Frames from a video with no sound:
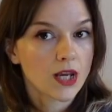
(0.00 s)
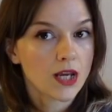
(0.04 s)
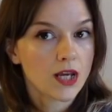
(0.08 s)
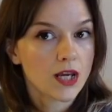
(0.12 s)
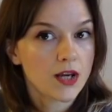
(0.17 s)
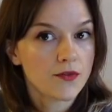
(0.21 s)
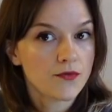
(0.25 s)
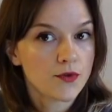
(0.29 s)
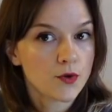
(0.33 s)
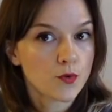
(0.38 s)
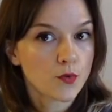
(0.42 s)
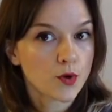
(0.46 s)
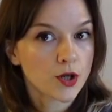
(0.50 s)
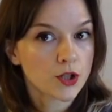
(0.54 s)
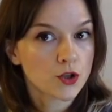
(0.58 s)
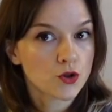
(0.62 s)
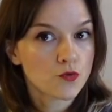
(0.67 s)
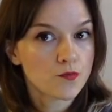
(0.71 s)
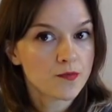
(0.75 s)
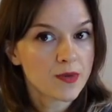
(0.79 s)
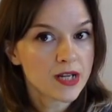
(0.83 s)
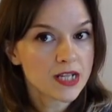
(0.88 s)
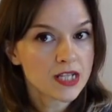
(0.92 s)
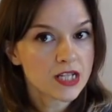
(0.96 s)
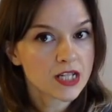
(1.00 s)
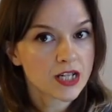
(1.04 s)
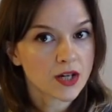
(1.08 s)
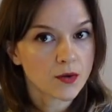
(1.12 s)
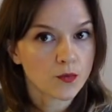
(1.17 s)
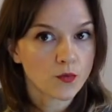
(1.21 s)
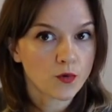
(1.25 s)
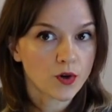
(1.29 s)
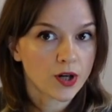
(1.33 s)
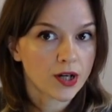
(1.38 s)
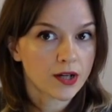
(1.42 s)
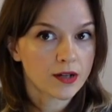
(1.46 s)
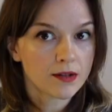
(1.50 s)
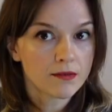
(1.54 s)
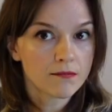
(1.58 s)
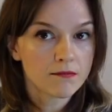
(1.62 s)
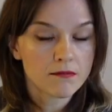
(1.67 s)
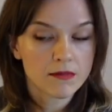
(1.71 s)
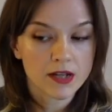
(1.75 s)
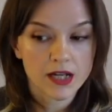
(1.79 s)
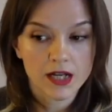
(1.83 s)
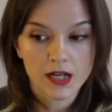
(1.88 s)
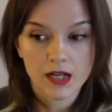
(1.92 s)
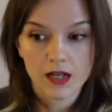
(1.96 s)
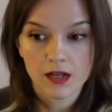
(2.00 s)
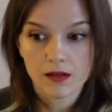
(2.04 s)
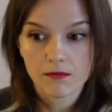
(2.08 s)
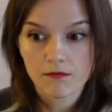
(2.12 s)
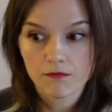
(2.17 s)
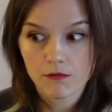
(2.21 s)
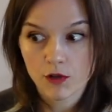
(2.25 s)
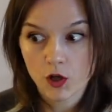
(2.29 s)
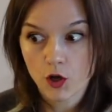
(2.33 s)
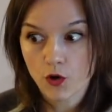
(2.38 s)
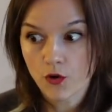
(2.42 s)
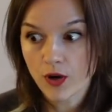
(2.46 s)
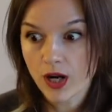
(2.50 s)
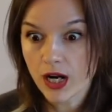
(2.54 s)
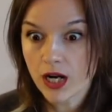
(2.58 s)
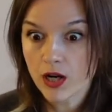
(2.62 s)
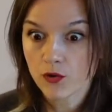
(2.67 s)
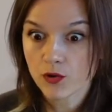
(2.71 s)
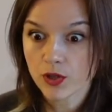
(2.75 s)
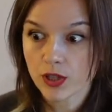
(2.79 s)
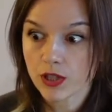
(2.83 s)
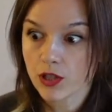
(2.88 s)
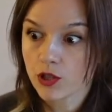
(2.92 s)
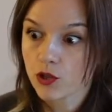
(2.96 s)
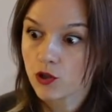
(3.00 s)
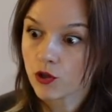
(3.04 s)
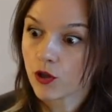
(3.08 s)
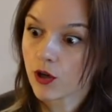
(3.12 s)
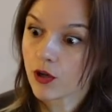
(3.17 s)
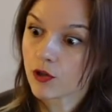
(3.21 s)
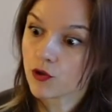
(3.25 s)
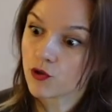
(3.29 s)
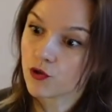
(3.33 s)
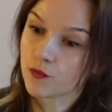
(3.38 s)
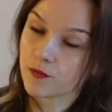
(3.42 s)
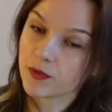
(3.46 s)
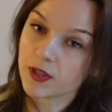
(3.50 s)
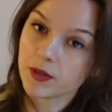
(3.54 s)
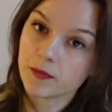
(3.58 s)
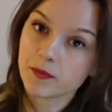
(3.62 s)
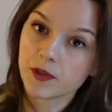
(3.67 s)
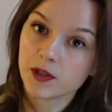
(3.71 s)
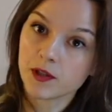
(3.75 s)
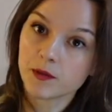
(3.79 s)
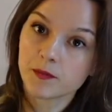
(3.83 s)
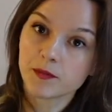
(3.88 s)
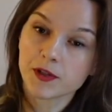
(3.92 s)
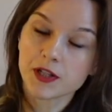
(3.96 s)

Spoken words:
If you want to meet someone, then go out and talk to people,